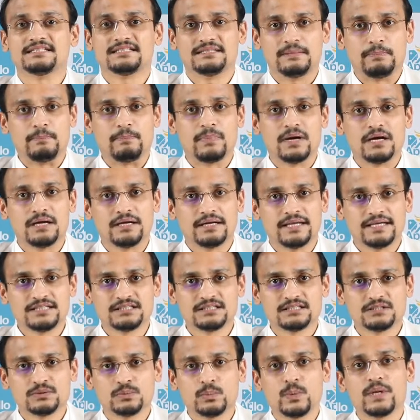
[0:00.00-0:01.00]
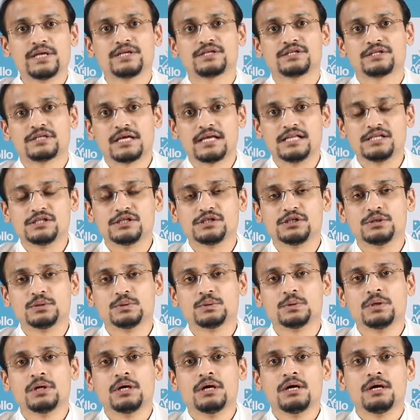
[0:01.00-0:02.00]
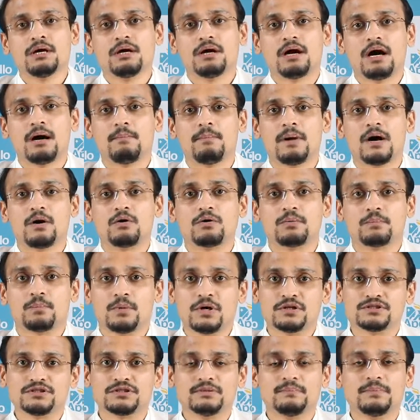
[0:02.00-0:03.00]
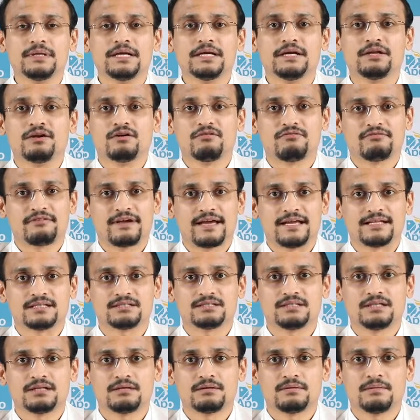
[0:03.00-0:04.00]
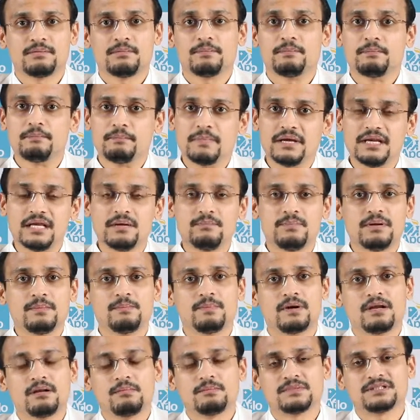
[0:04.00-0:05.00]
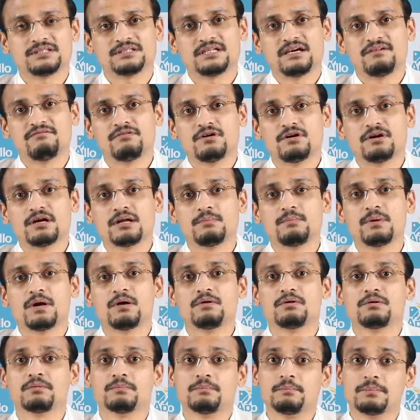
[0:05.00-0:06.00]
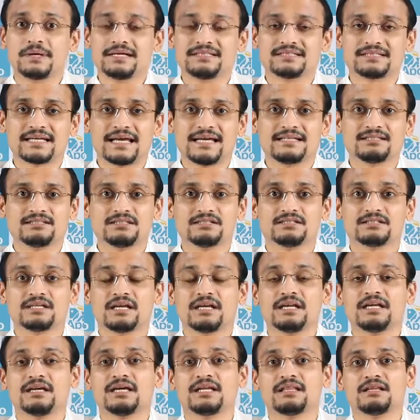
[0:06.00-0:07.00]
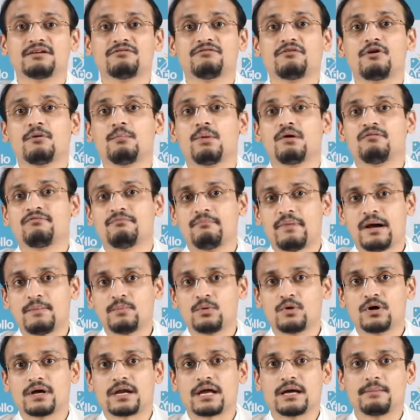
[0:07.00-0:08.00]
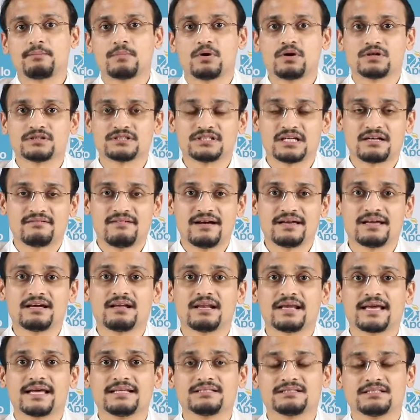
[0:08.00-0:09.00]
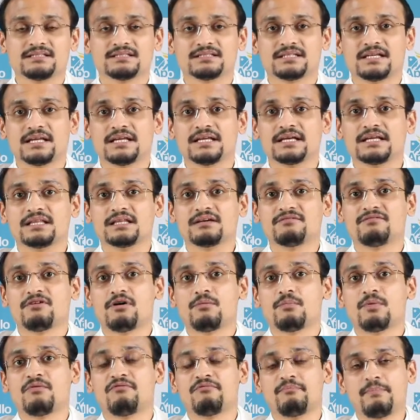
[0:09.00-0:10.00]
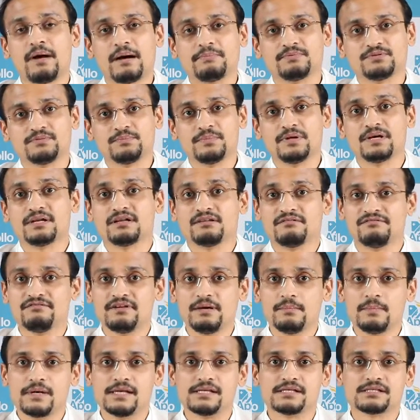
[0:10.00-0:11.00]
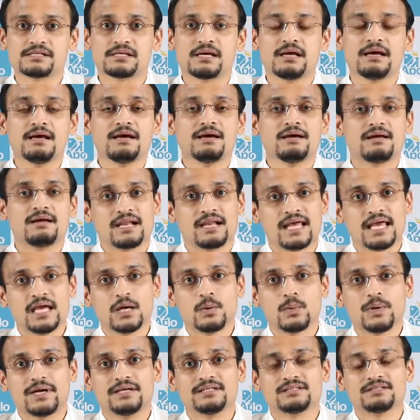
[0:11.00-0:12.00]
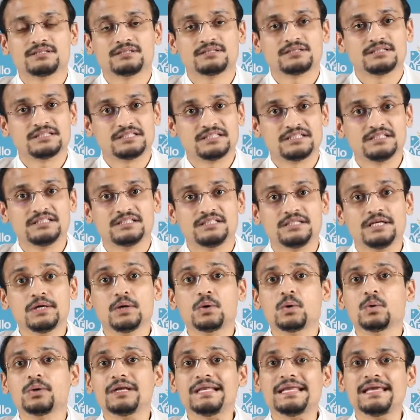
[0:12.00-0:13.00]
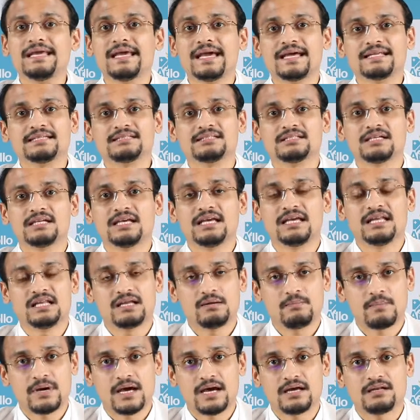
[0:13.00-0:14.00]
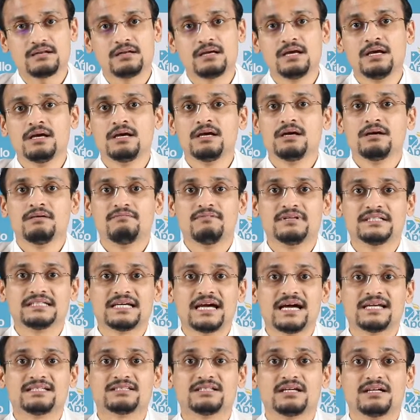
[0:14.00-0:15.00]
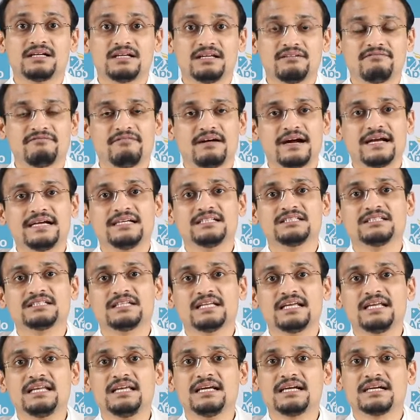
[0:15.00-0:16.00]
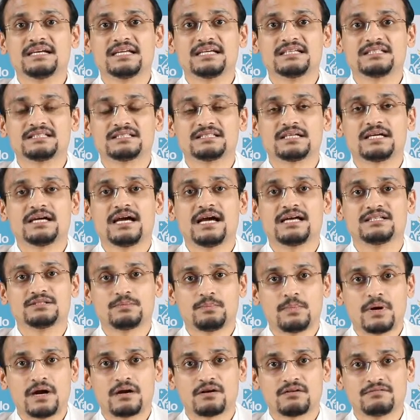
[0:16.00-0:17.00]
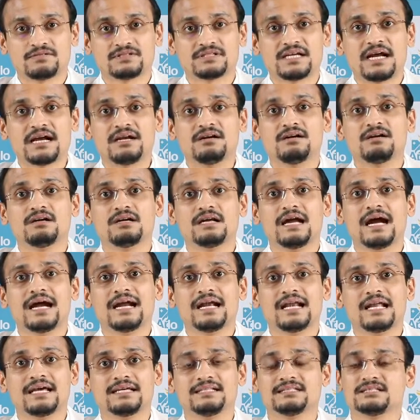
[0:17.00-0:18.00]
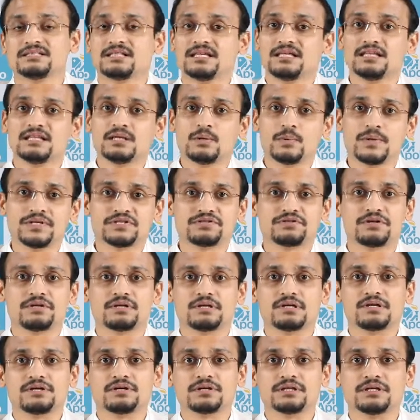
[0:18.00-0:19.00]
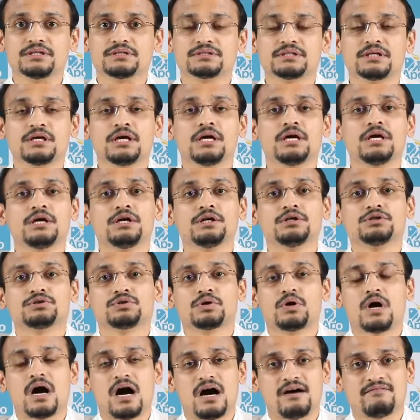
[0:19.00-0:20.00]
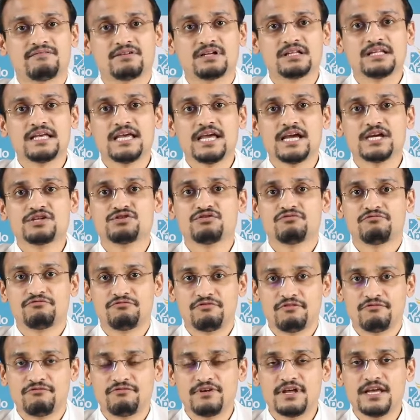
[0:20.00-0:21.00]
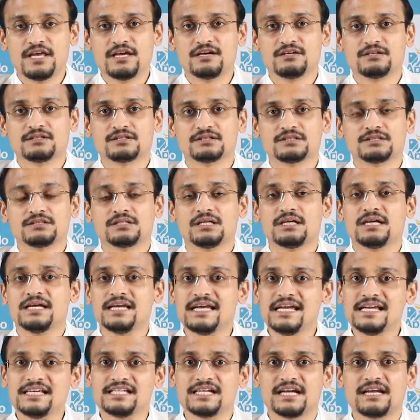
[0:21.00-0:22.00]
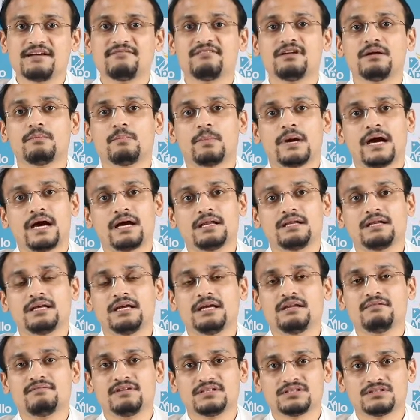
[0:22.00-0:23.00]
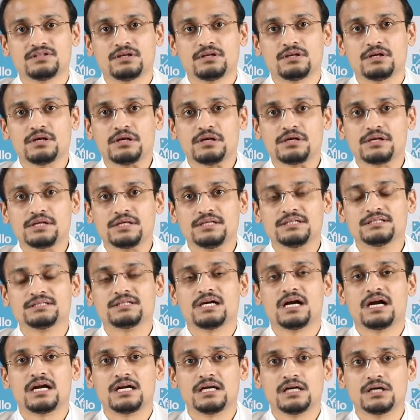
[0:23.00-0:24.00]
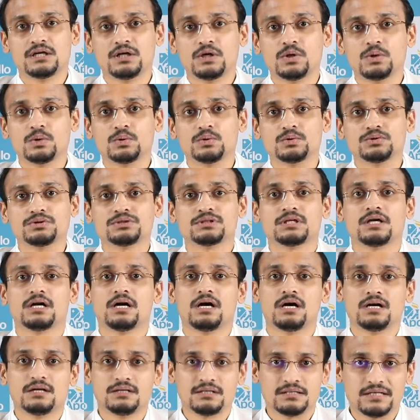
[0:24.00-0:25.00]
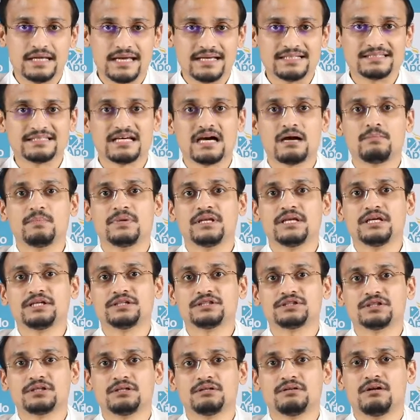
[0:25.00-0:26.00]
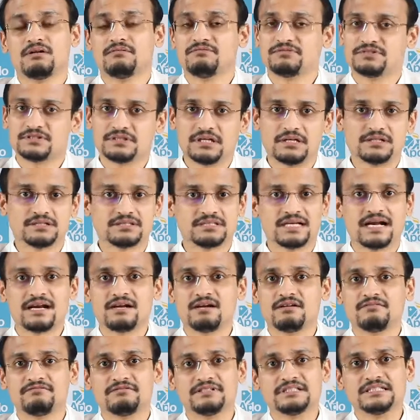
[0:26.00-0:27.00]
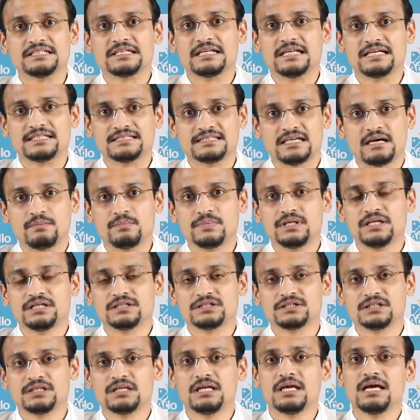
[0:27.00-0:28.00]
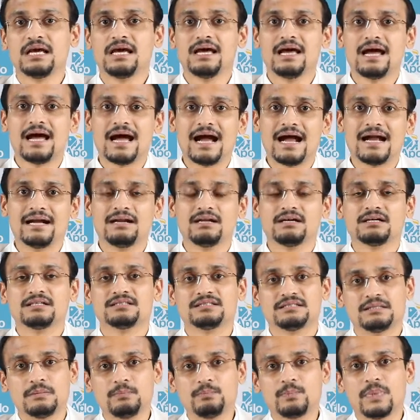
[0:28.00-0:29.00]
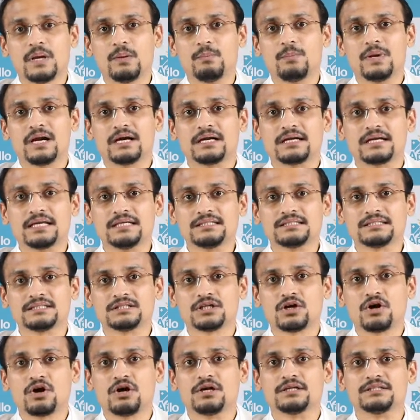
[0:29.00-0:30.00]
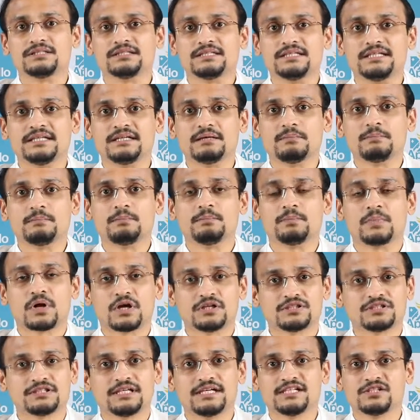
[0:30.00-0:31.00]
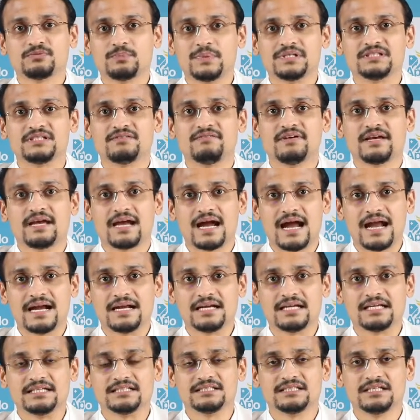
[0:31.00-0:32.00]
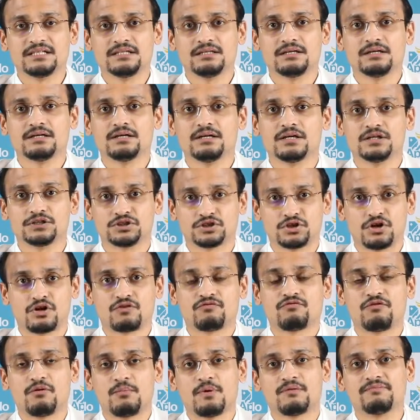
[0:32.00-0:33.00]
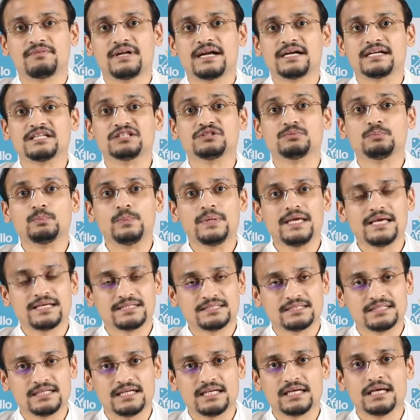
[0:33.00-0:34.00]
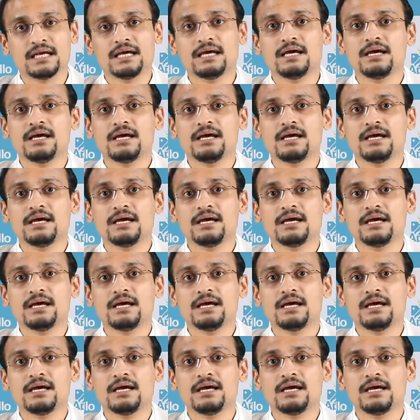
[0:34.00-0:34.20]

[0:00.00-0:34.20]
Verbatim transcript: is a simple test which tells you about possibility of cancer. Many people must have heard about breast cancer screening in the form of mammogram or cervical cancer screening in the form of pap smear in females. Likewise, this is the only cancer in a man which has a defined screening test as a part of standard guidelines in the western countries. So after the age of 50 years, each and every man in western countries undergoes an examination of a standard physical examination and a simple blood test called serum prostate specific antigen a short form of that is psa